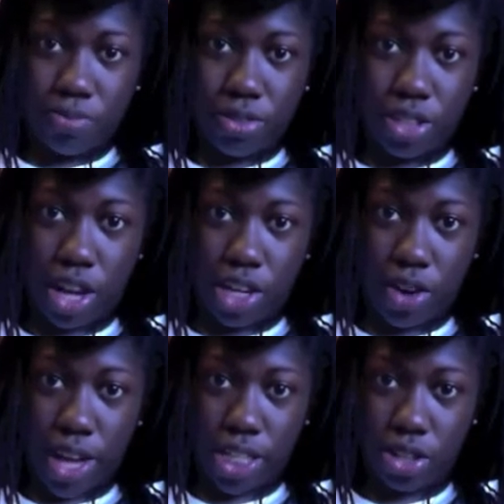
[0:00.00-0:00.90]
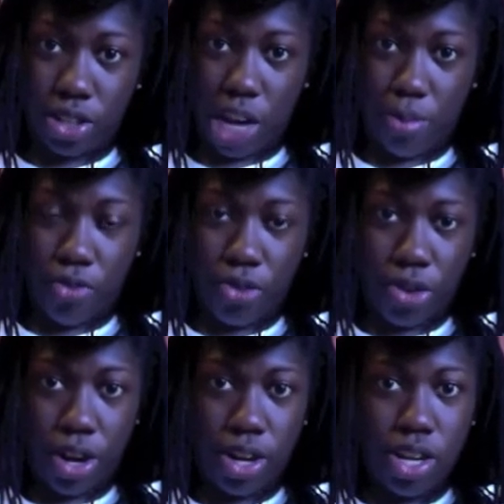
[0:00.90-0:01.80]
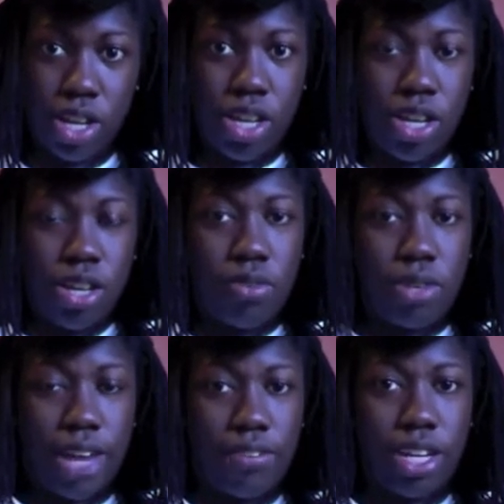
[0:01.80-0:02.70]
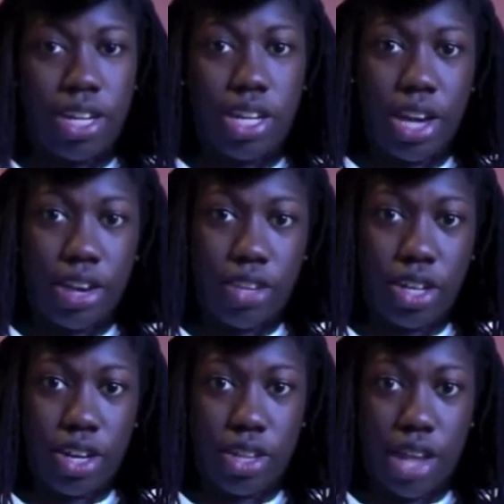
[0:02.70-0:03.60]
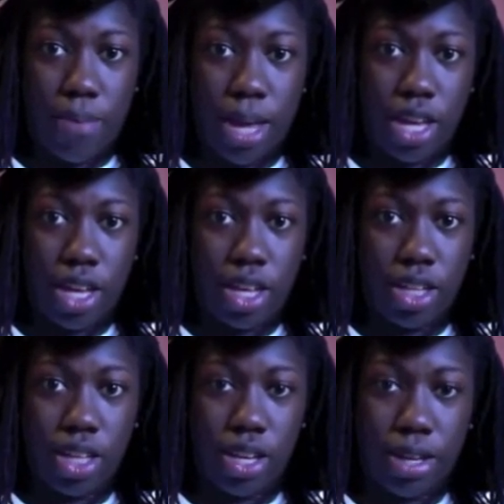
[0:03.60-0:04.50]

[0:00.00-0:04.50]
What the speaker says: Y'all know I told y'all before when I've done a hair video that I make ugly